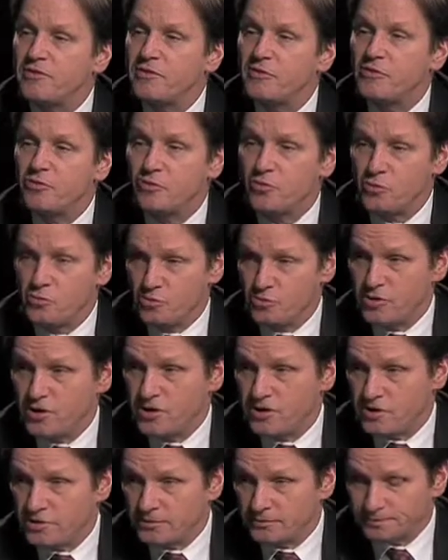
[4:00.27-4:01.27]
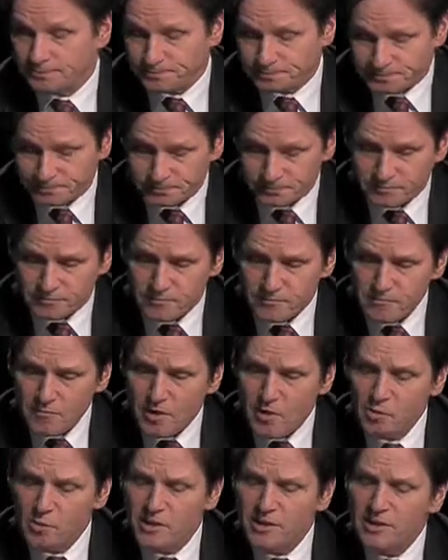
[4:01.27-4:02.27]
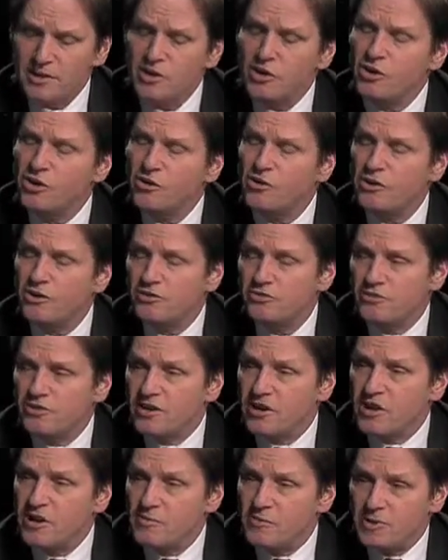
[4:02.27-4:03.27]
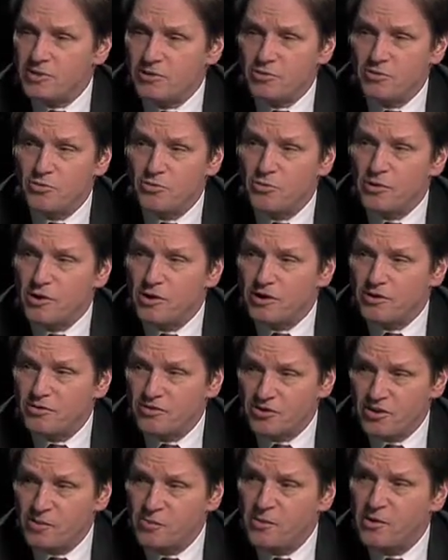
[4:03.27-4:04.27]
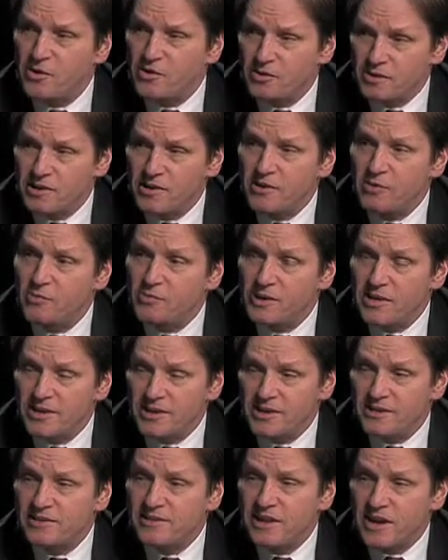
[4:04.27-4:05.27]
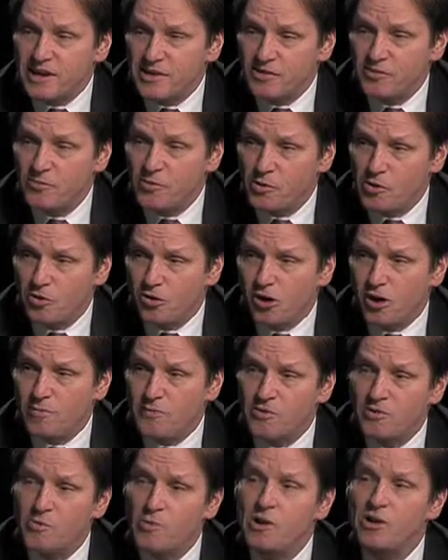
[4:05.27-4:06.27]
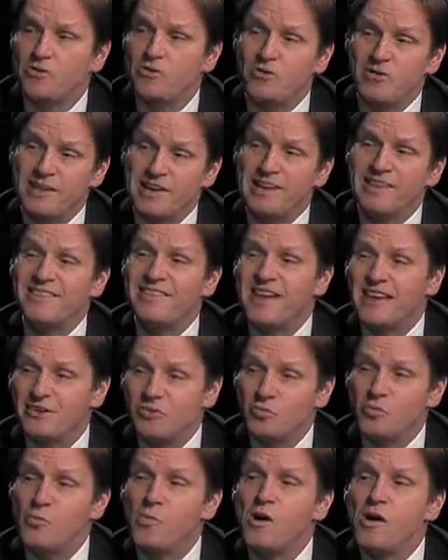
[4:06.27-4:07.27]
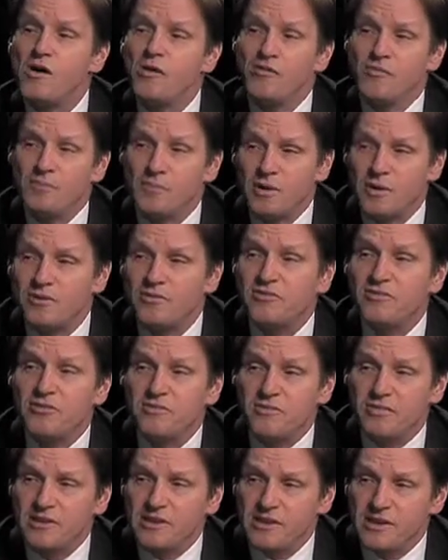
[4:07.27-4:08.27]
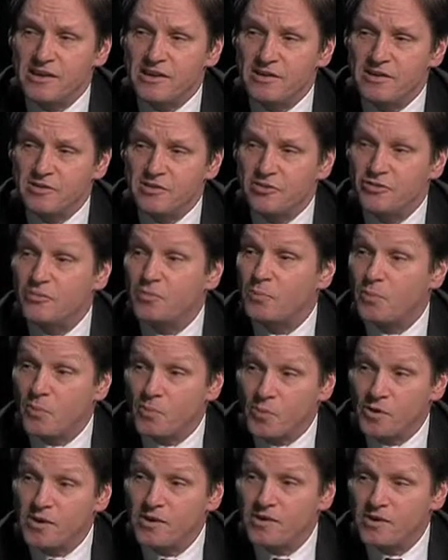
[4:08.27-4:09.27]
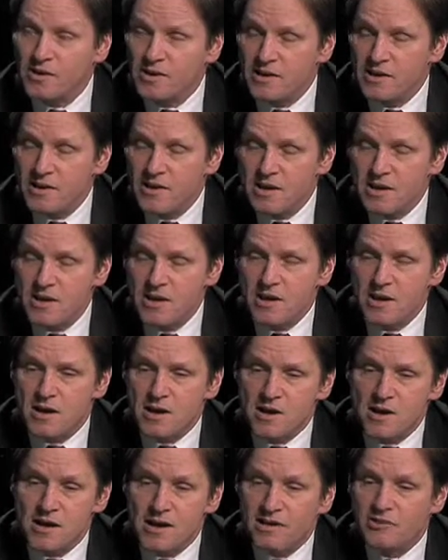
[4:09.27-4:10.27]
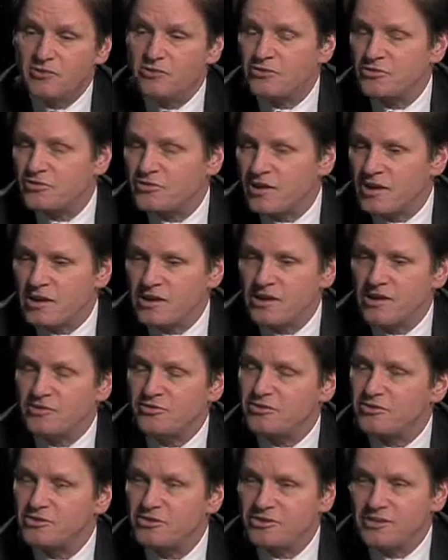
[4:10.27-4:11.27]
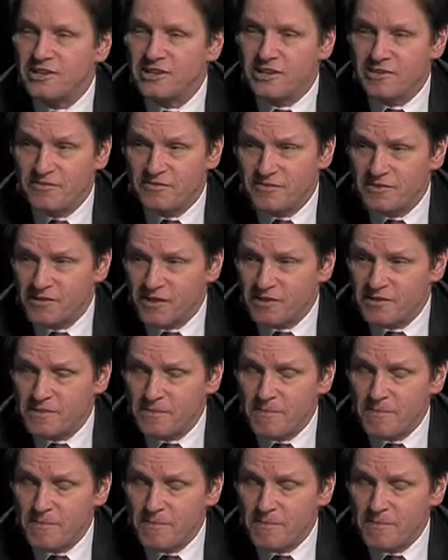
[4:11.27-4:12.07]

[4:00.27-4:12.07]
school year, we encourage to come into our summer reading and tennis program as well. So they get that 12 months of the year support, exercise, learning, and fun.